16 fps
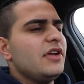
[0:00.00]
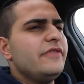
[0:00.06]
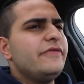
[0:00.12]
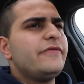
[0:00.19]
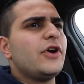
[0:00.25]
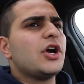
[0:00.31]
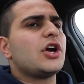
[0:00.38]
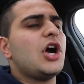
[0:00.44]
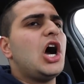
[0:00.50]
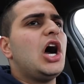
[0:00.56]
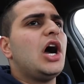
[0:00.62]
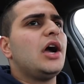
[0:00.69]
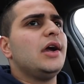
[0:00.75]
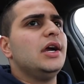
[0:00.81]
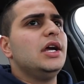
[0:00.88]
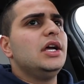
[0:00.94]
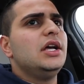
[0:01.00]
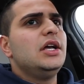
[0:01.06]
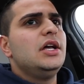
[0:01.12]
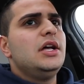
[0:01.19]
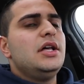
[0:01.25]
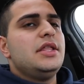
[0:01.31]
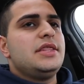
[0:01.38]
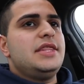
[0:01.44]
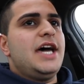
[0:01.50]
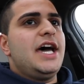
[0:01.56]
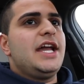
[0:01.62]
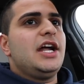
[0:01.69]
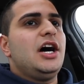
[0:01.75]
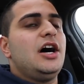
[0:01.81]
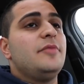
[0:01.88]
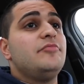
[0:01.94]
for a car
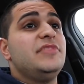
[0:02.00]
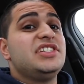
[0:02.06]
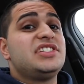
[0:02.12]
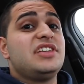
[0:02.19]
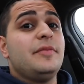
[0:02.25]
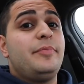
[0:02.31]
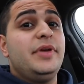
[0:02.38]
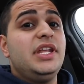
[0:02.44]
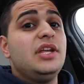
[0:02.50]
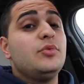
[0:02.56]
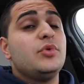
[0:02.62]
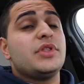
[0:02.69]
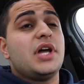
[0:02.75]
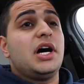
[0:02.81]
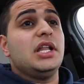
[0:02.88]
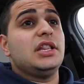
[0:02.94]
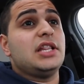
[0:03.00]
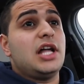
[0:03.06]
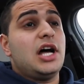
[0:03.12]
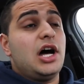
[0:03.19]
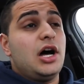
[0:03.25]
that is competing with a